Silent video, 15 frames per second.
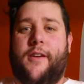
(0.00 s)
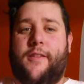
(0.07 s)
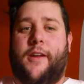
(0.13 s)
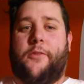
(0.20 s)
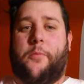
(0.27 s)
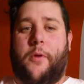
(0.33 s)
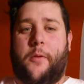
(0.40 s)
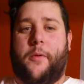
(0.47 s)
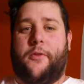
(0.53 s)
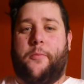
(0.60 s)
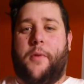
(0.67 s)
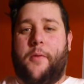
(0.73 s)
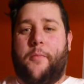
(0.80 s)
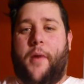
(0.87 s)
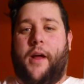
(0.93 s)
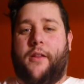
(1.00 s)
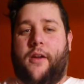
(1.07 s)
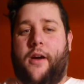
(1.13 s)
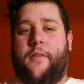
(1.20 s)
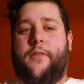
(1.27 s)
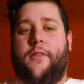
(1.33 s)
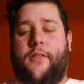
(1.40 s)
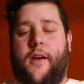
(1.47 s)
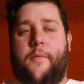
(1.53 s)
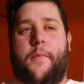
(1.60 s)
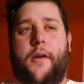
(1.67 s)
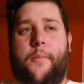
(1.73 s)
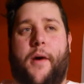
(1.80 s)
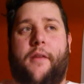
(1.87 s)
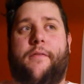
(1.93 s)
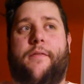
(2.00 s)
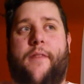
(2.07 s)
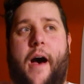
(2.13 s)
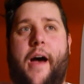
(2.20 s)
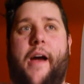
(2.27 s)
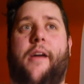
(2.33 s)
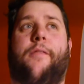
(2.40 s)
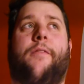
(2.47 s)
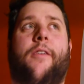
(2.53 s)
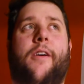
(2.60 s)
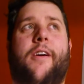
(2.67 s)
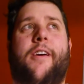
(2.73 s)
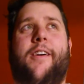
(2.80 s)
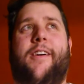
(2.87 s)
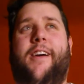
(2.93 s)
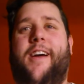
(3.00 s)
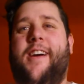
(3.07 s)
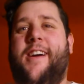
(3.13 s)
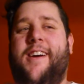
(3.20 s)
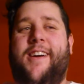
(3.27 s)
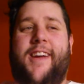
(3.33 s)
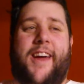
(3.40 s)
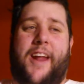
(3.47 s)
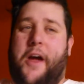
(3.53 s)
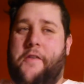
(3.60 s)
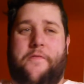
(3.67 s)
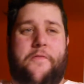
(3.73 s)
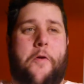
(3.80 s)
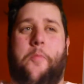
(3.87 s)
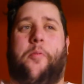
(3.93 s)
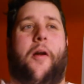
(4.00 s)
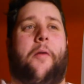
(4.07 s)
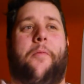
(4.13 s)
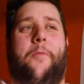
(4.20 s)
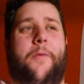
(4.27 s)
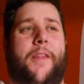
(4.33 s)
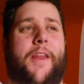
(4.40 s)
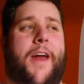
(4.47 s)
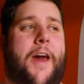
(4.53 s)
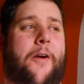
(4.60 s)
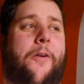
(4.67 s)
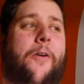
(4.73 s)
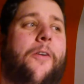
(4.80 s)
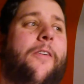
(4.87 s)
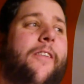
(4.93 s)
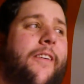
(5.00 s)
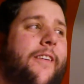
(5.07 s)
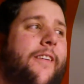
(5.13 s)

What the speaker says: That's pretty much been my life since I've been about 5. I have no problem with it at all.